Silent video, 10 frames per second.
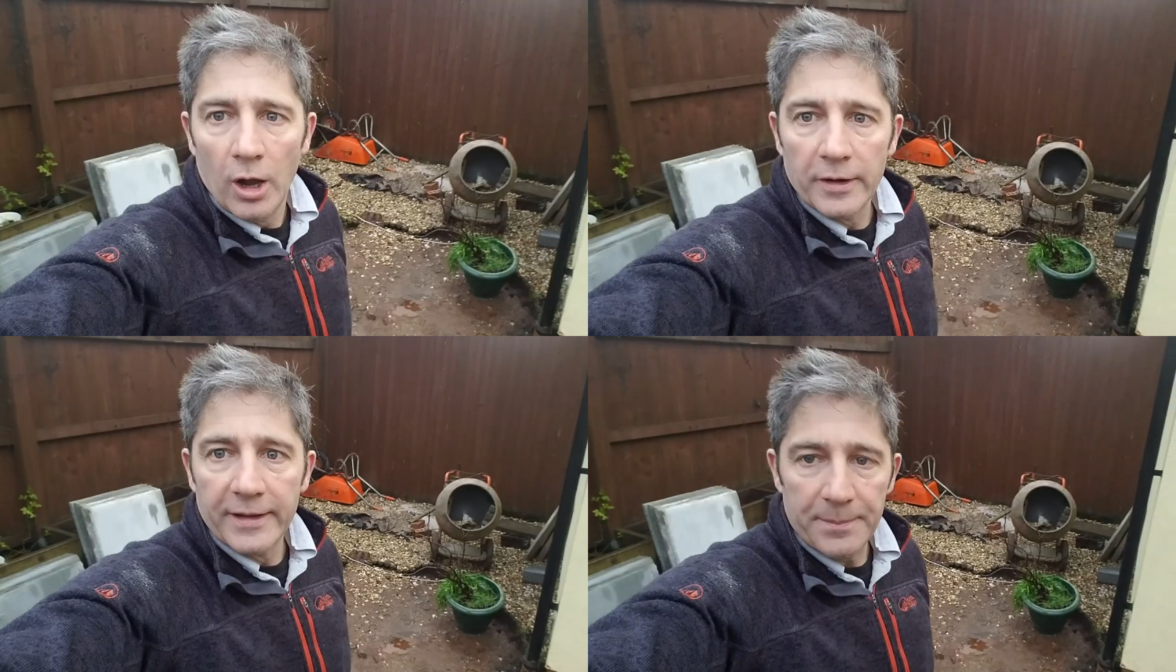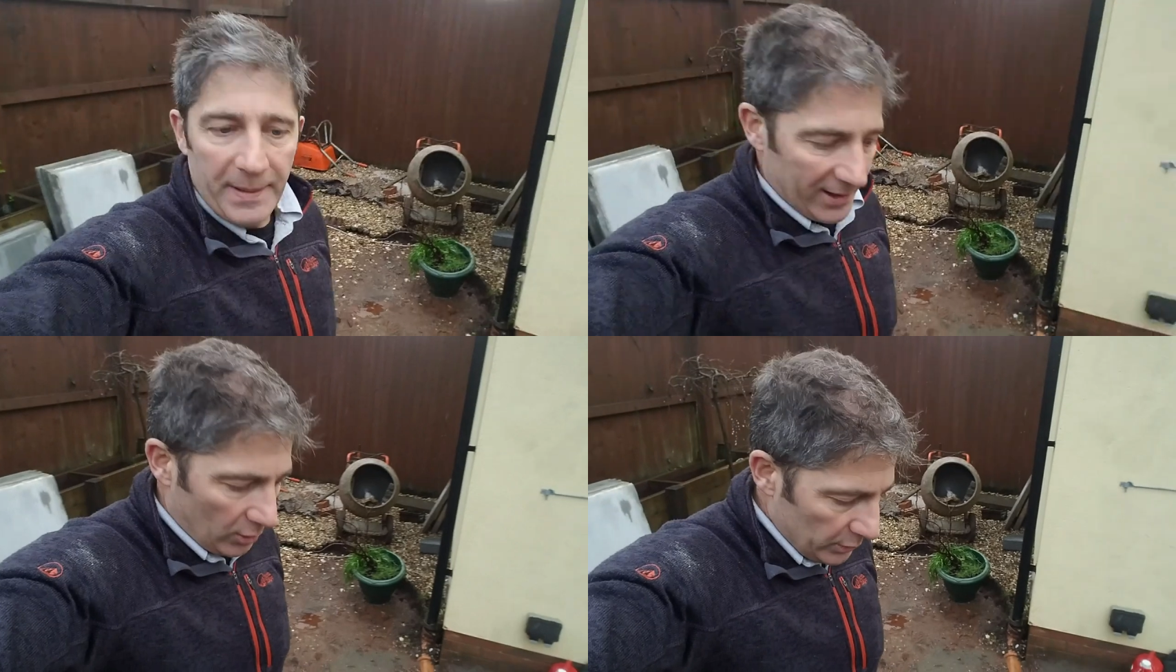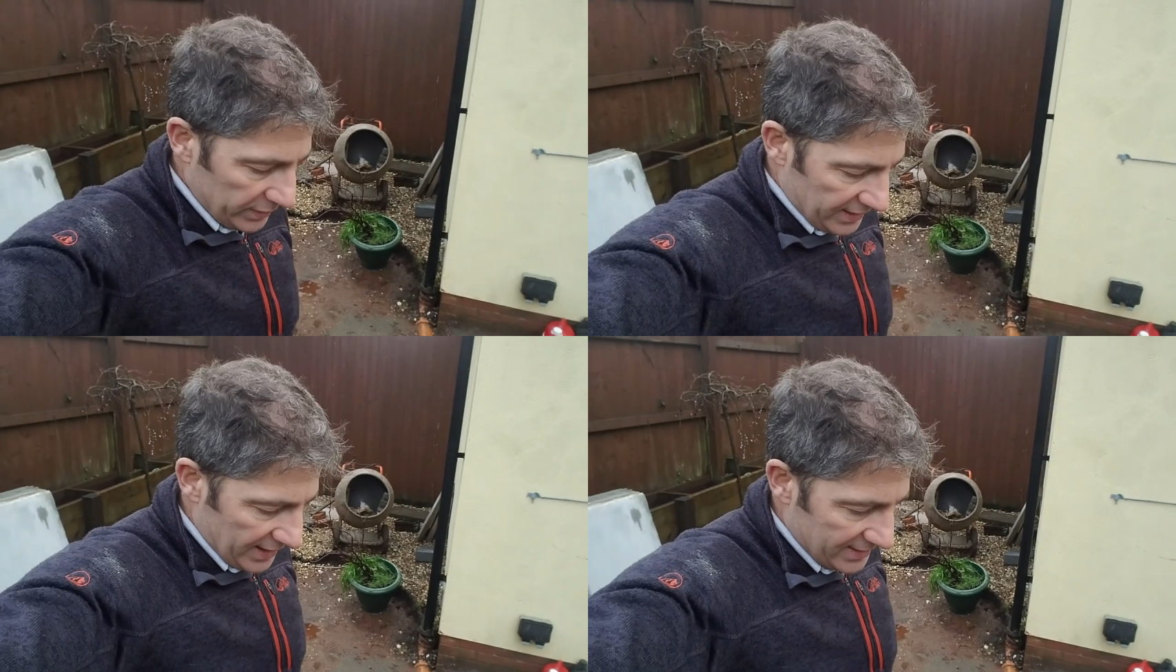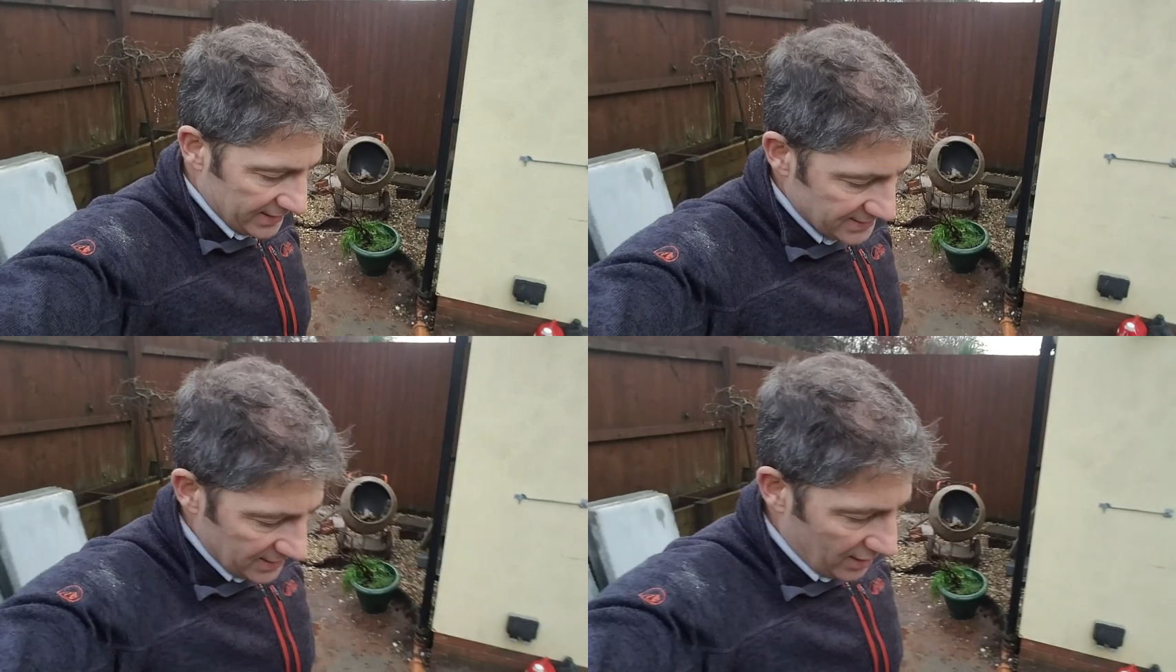going to get back on with
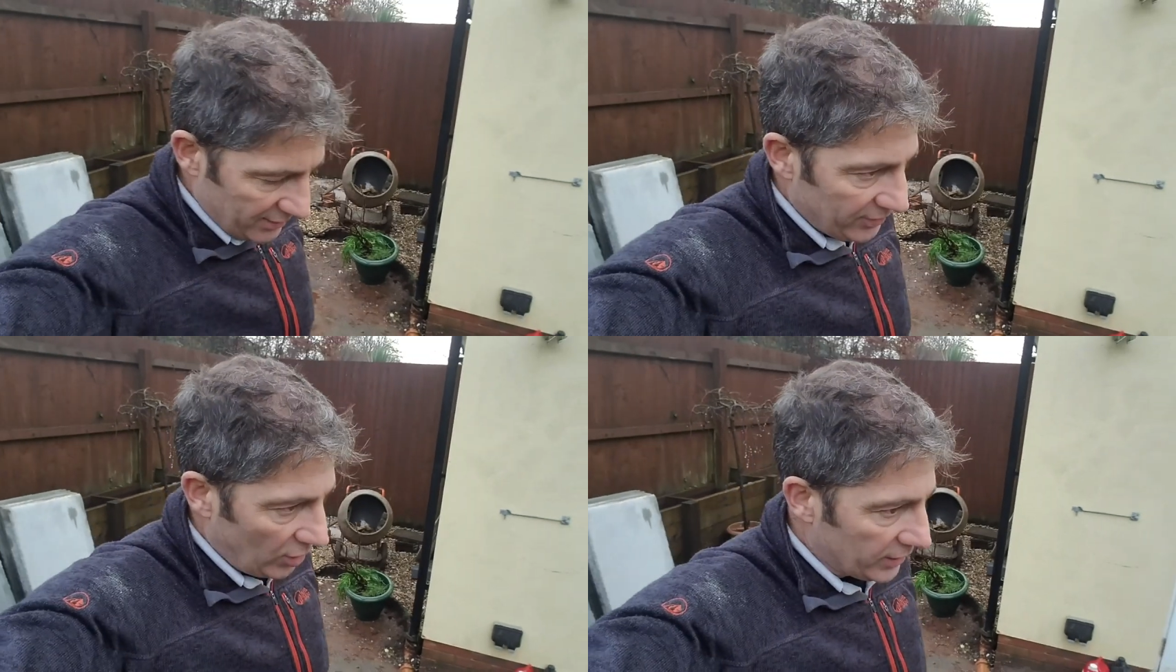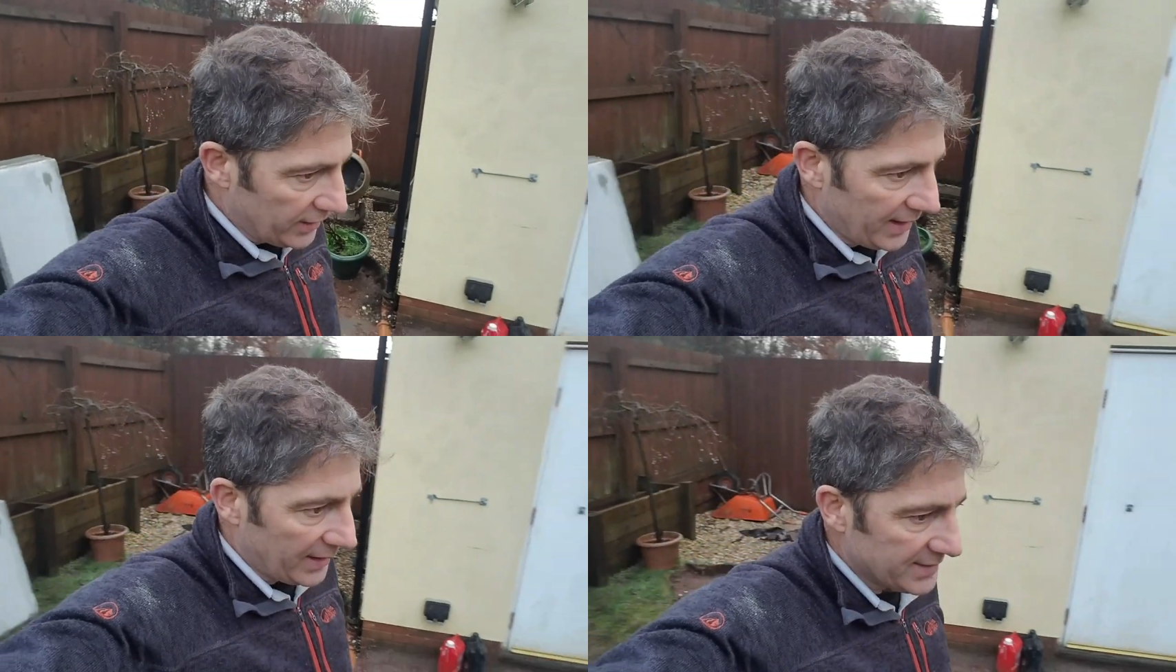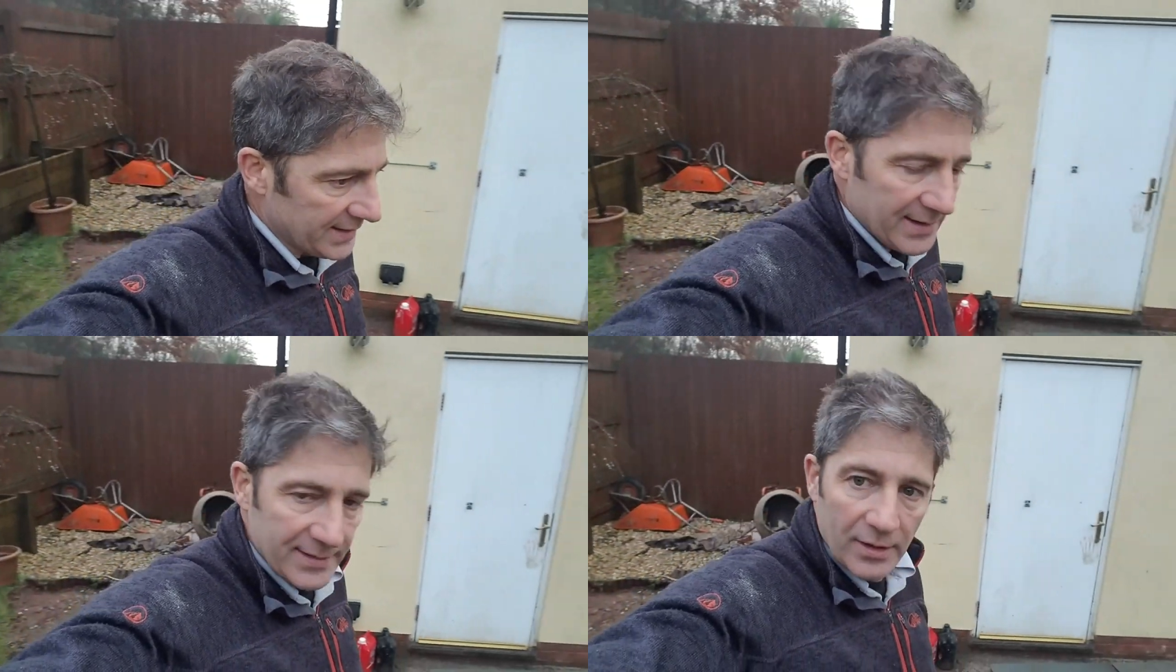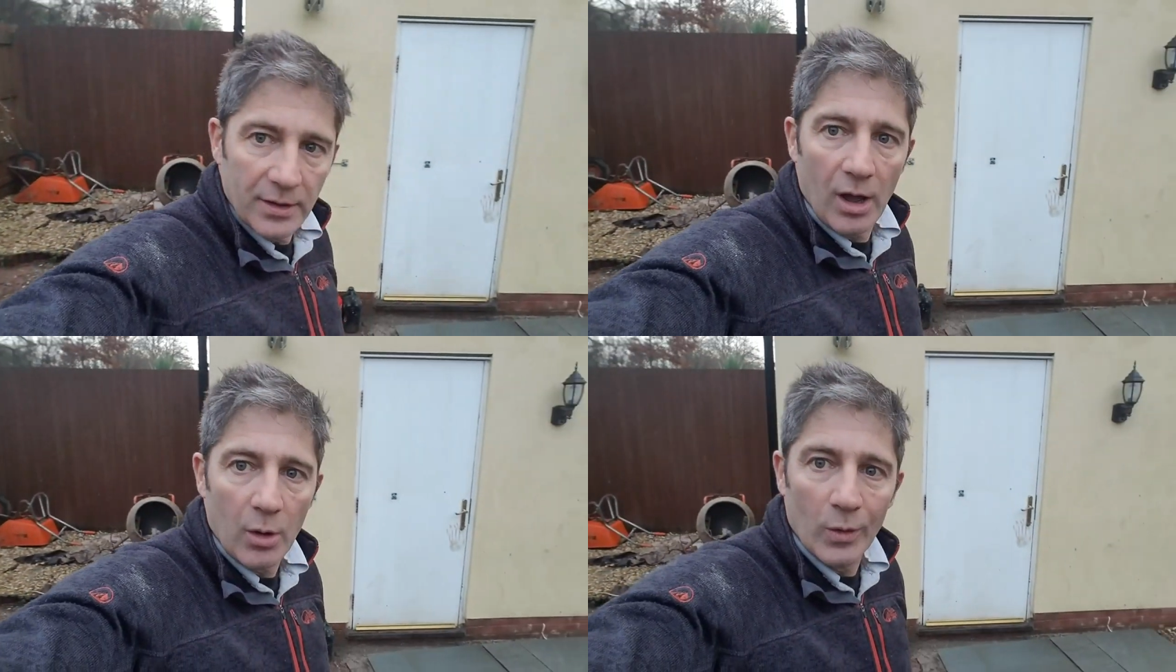this vlogging now today, because
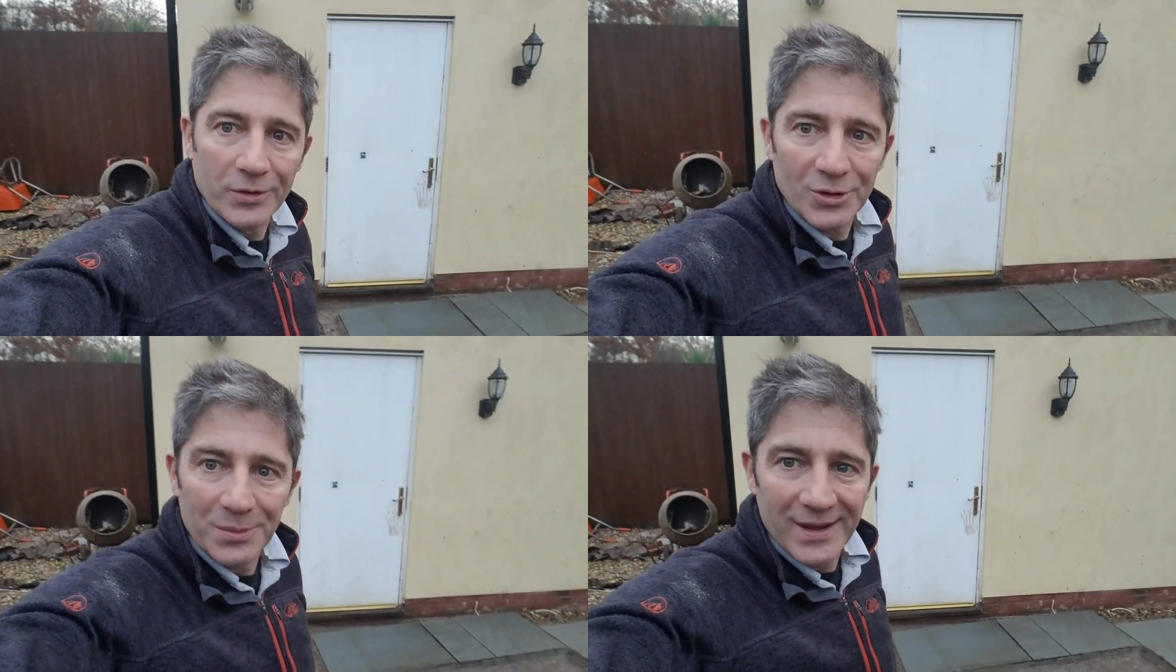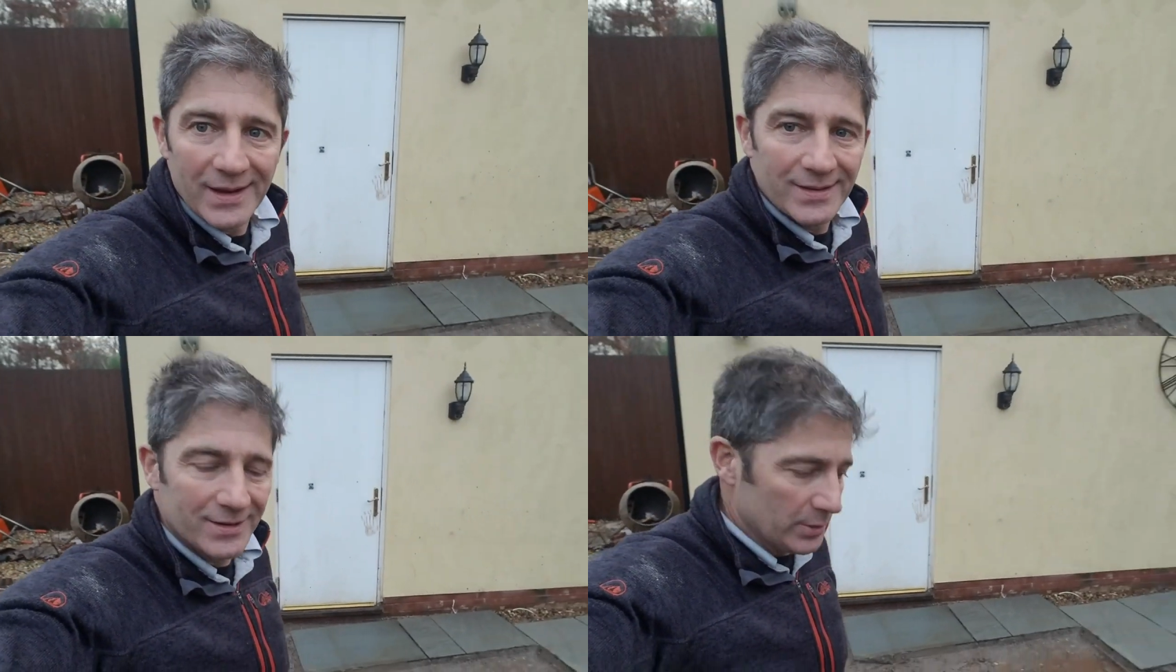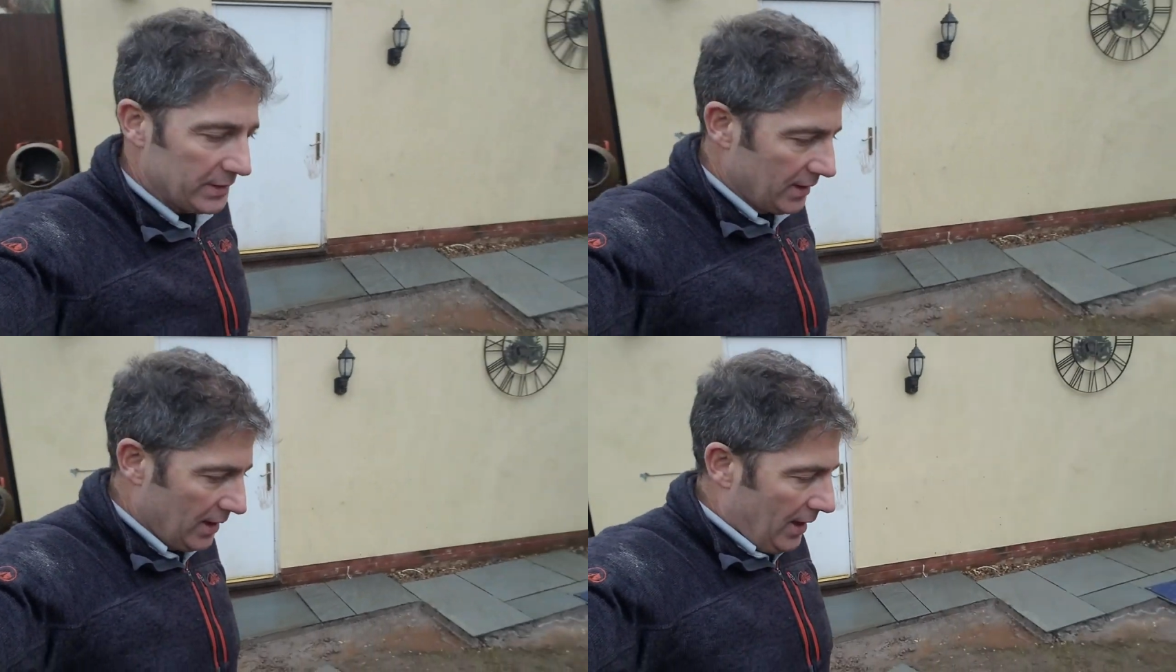I want to, I'm keen to do it.